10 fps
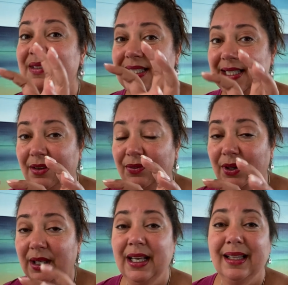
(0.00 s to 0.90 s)

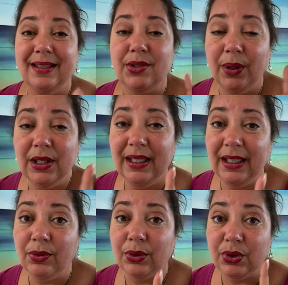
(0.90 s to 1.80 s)
discomfort that's going to
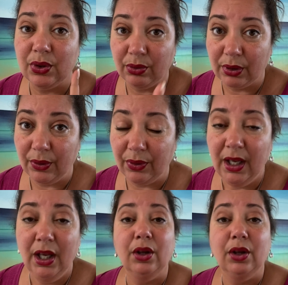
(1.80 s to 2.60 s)
equal to growth.